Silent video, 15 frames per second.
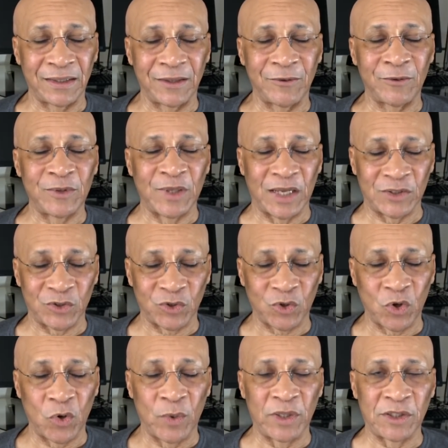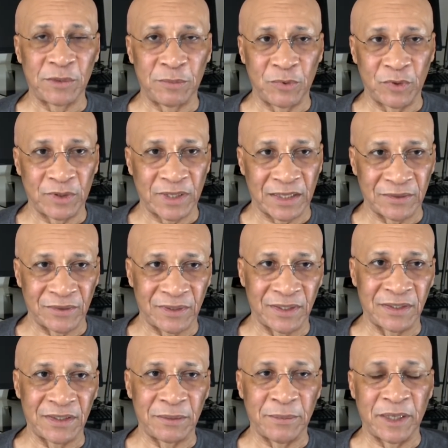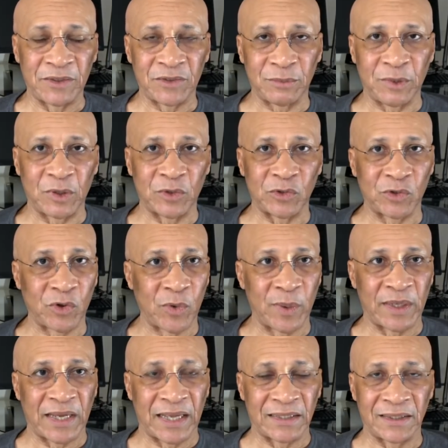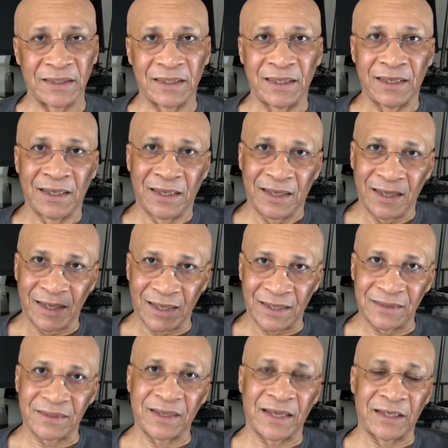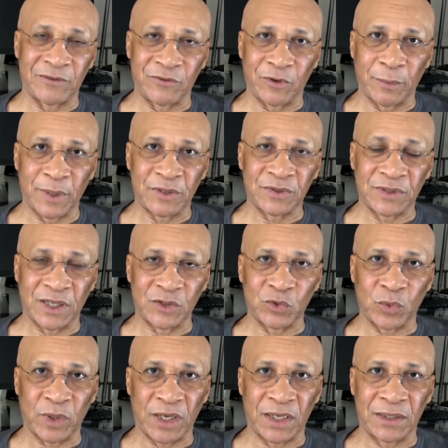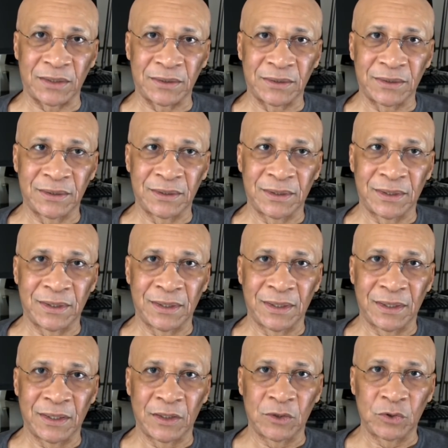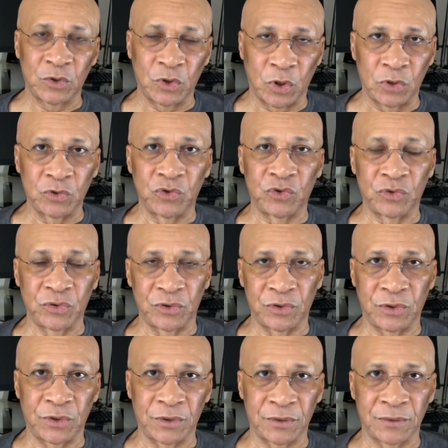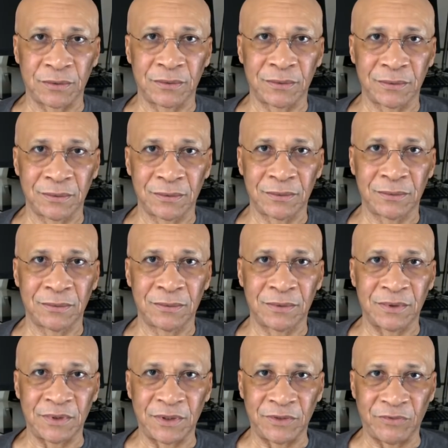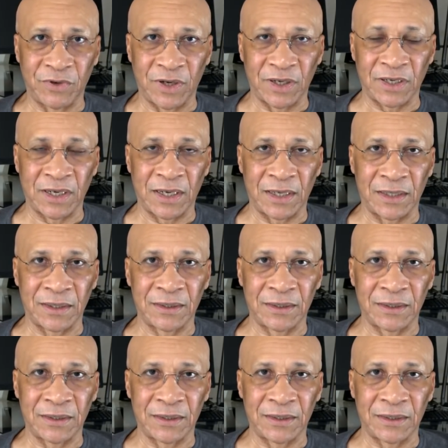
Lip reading: yes, Cohen's book, like the lady mentioned, because Cohen had inside information as well. Don Jr., Ivanka,